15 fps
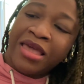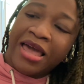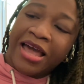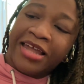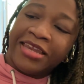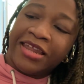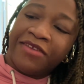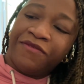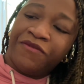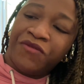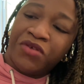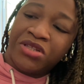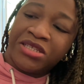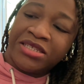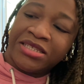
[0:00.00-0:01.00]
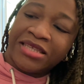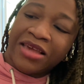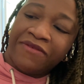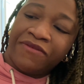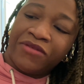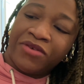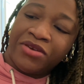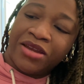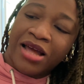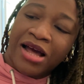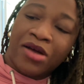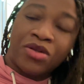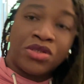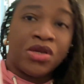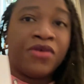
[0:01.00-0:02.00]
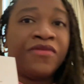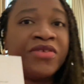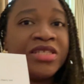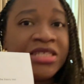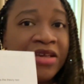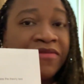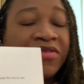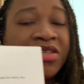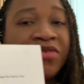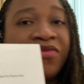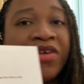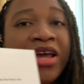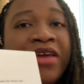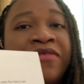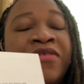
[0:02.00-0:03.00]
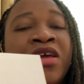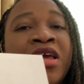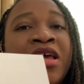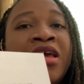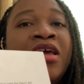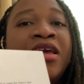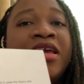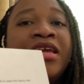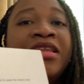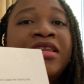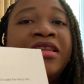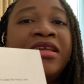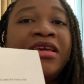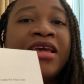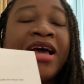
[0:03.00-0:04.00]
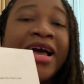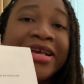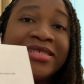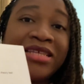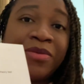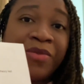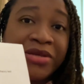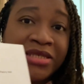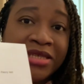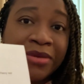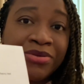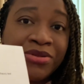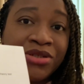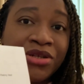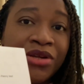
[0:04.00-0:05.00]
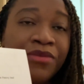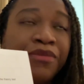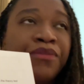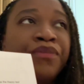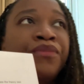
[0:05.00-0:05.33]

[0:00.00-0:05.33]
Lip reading: And then 47 out of 75 in the hazard perception